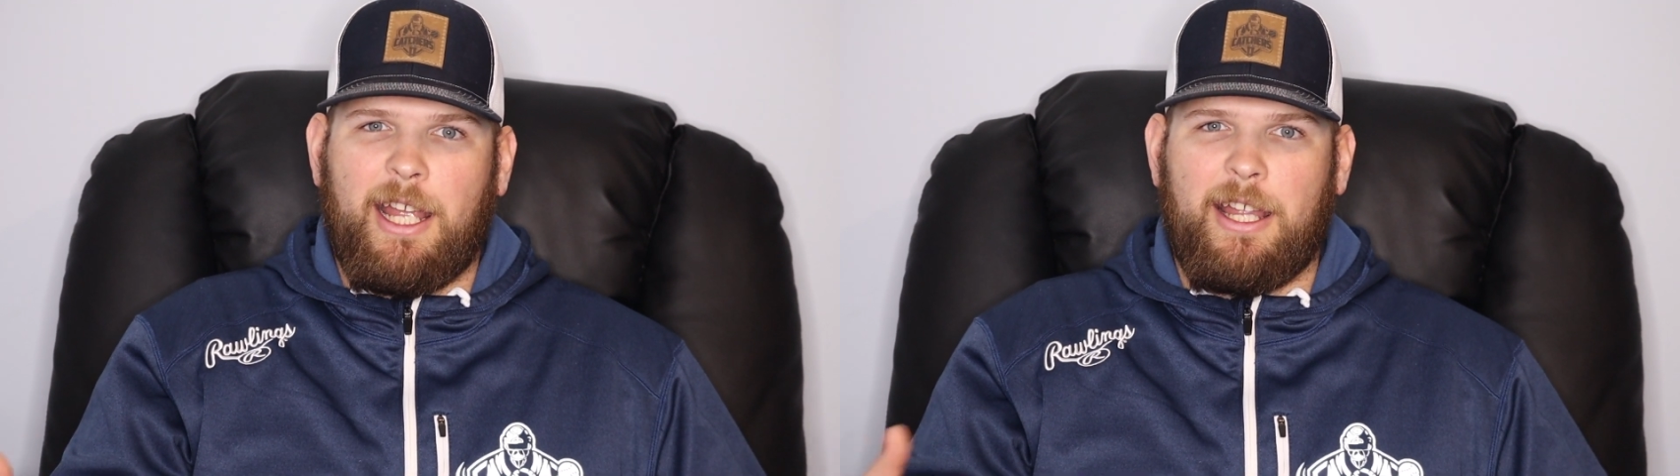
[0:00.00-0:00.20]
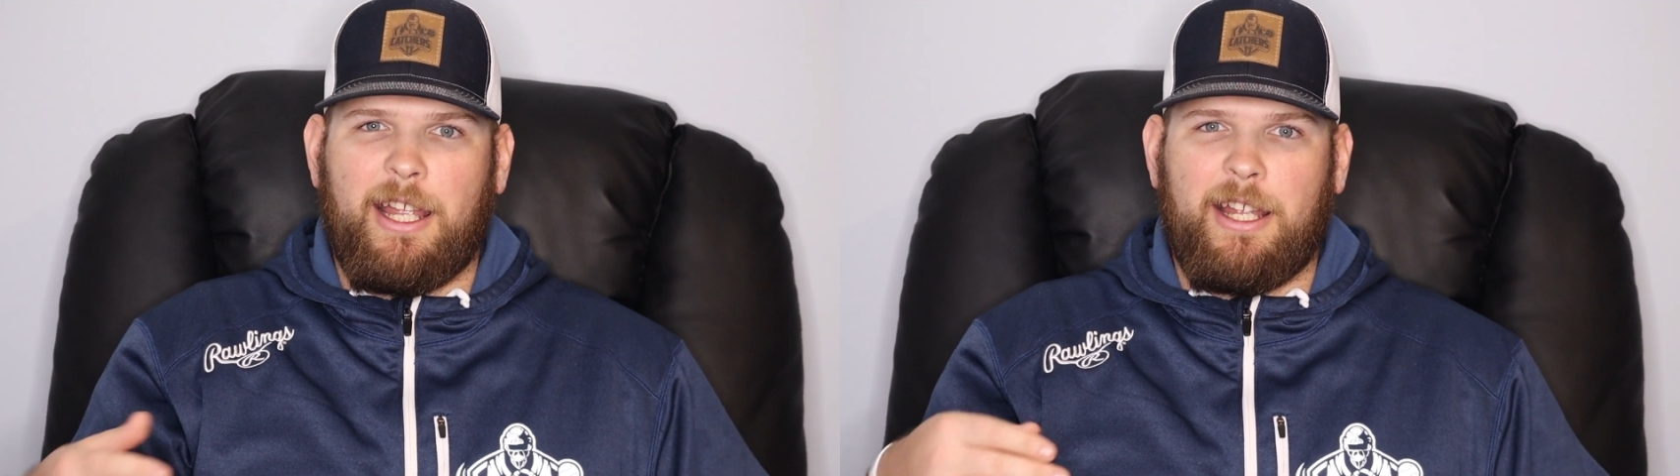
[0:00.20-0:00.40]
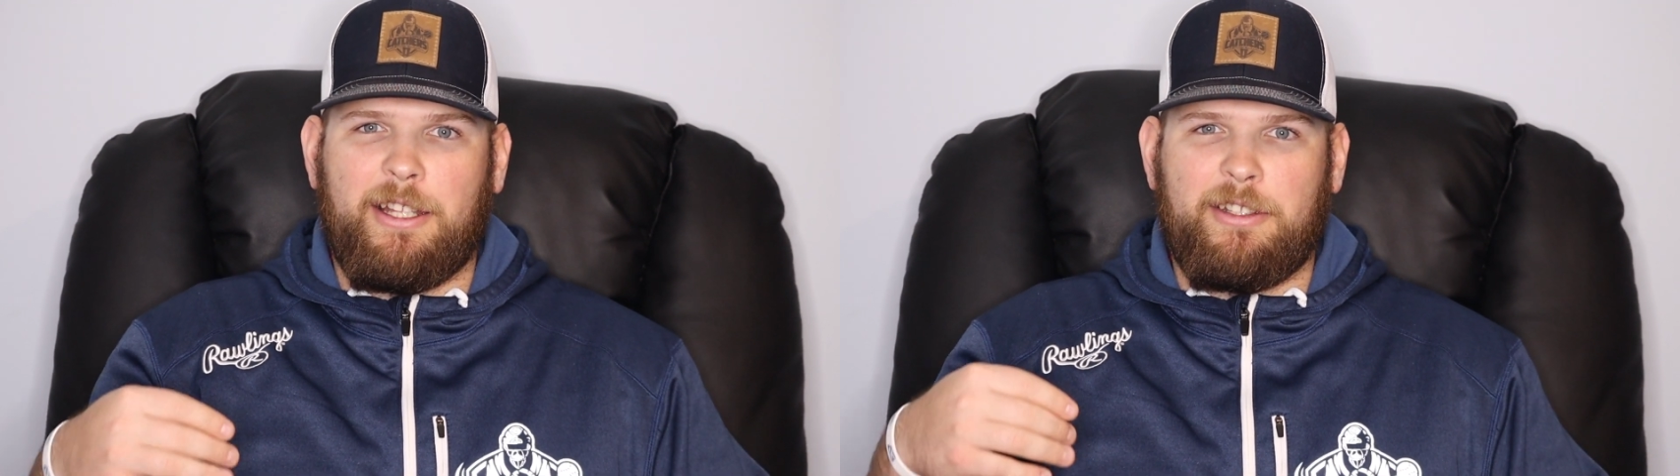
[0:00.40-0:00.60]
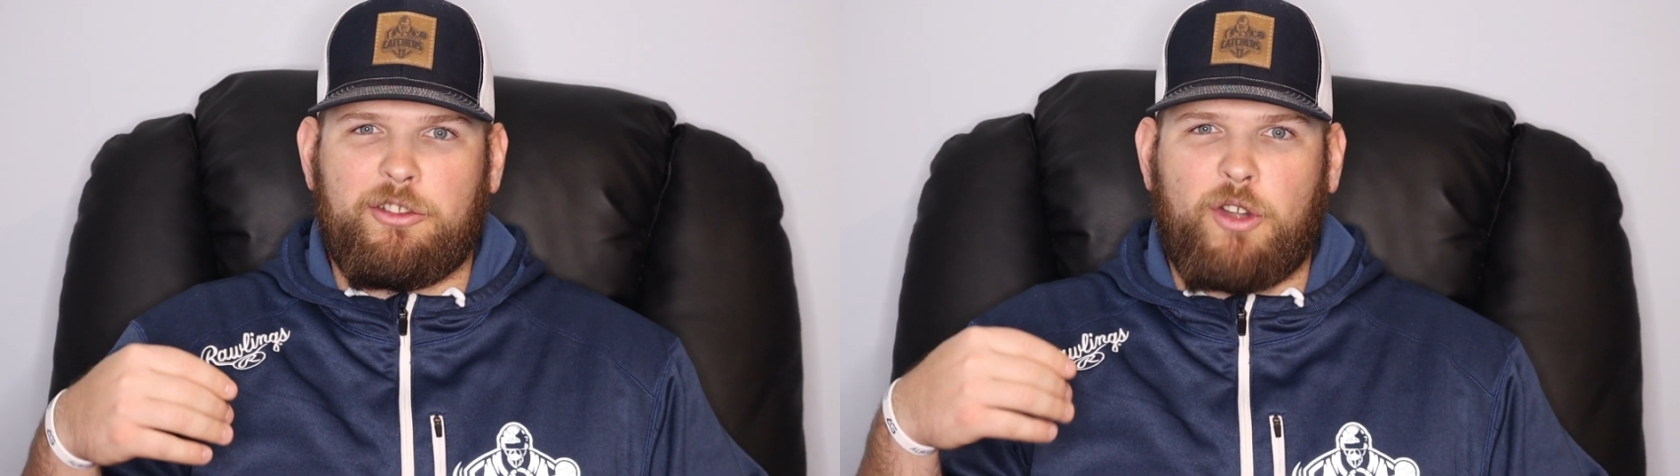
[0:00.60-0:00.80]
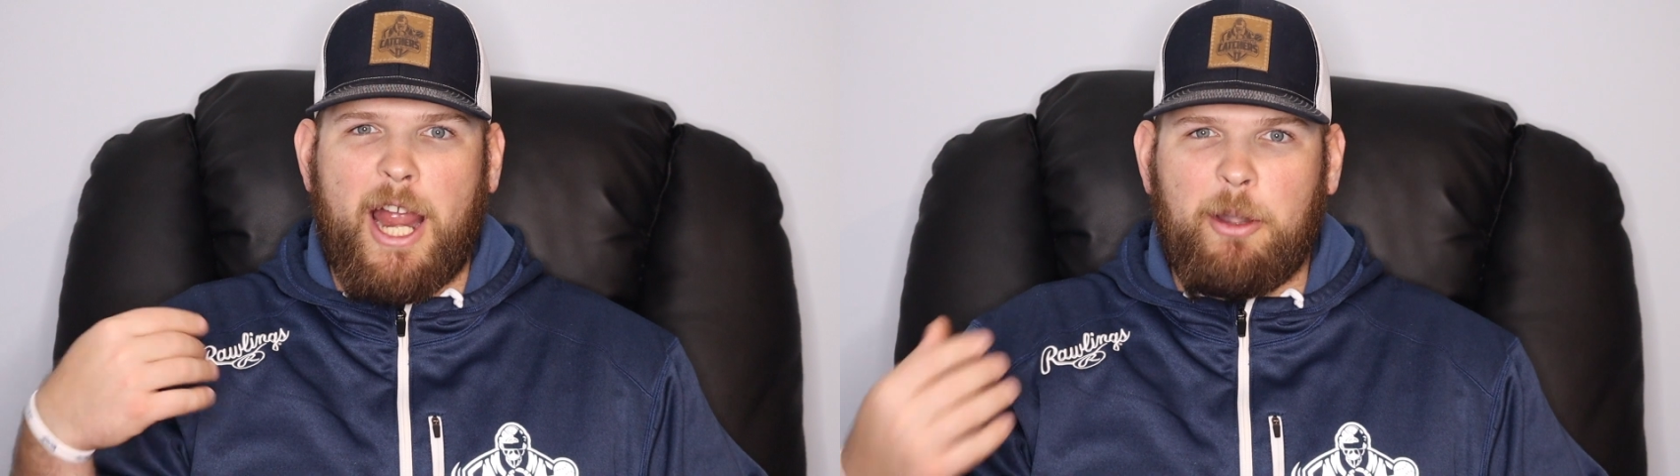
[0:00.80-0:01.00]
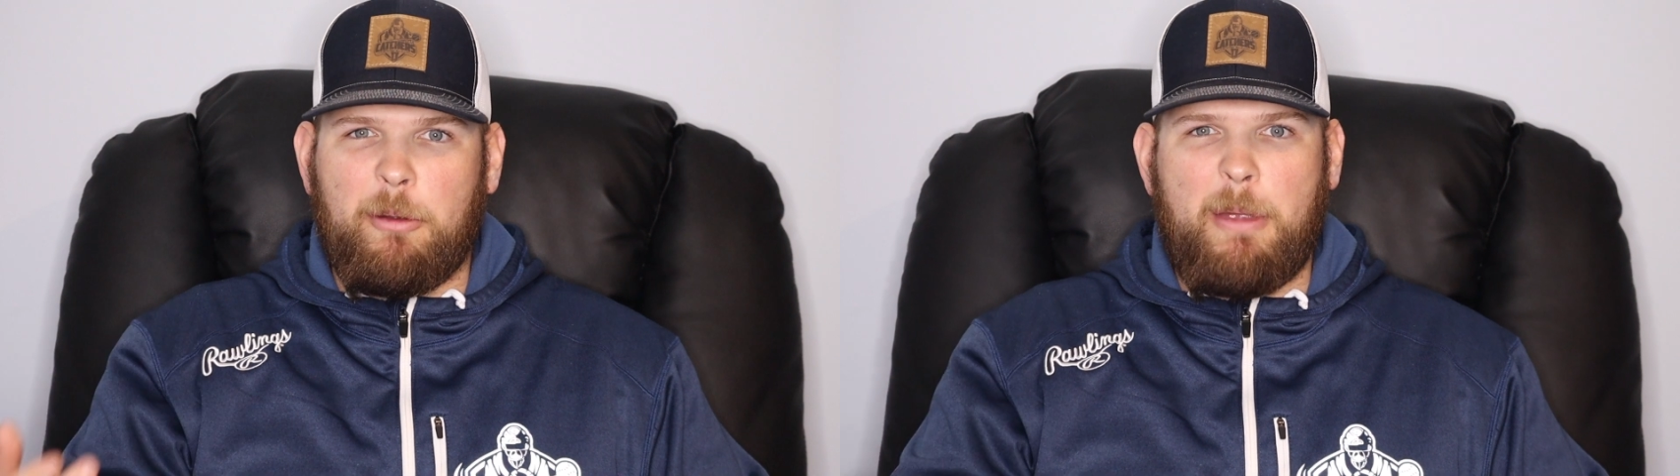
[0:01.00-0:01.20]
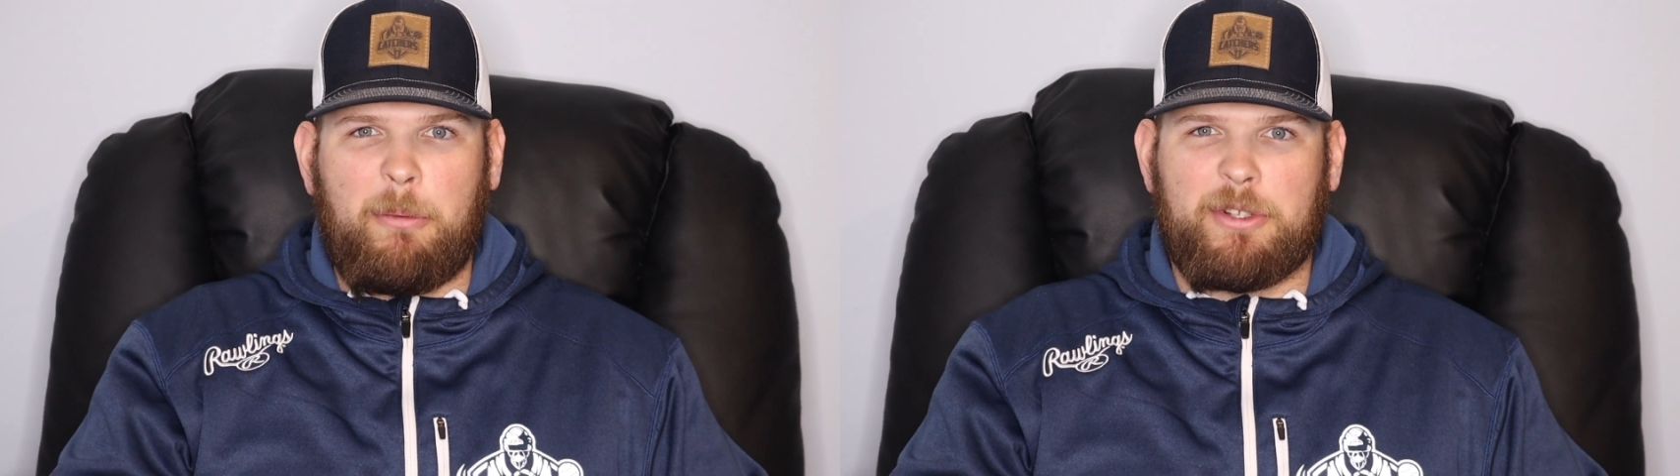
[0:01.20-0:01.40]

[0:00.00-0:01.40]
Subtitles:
and trying to remember